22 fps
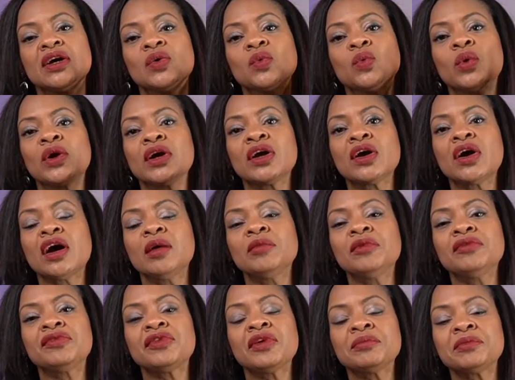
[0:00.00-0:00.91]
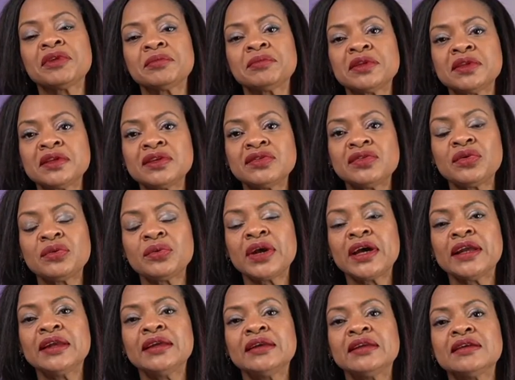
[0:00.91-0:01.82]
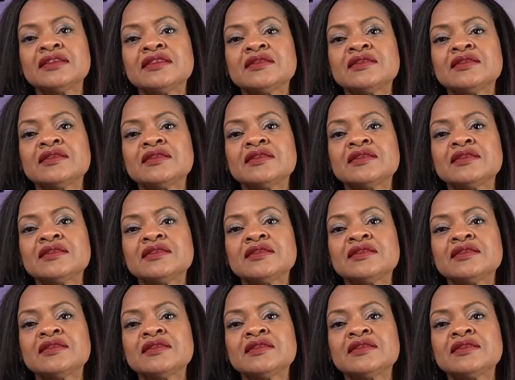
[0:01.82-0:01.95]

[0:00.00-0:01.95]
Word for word: were coming from the Mediterranean,